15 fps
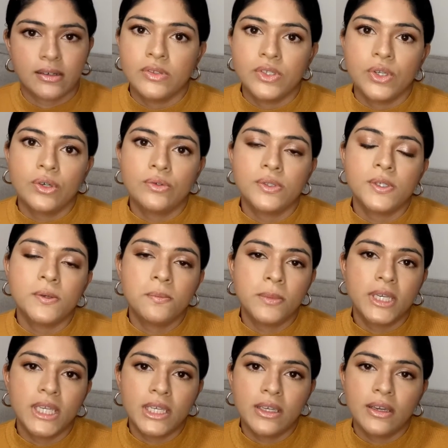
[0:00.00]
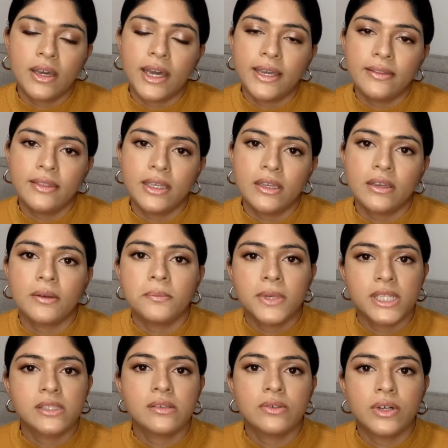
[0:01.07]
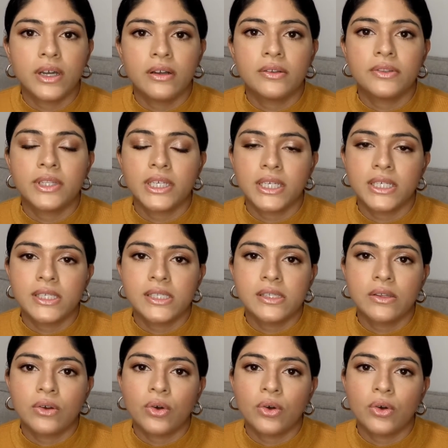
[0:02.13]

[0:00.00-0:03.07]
So to me, I think mental health is